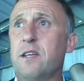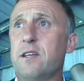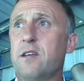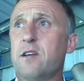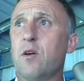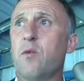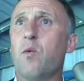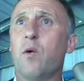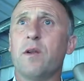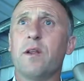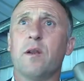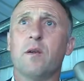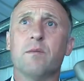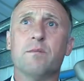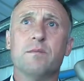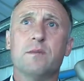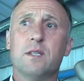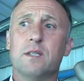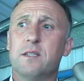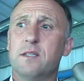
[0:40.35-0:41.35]
you go 1-0 up
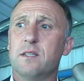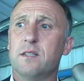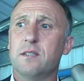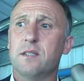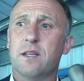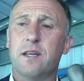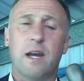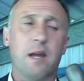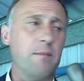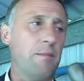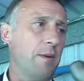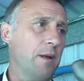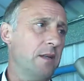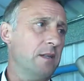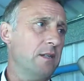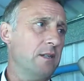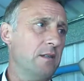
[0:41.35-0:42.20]
and the game plan,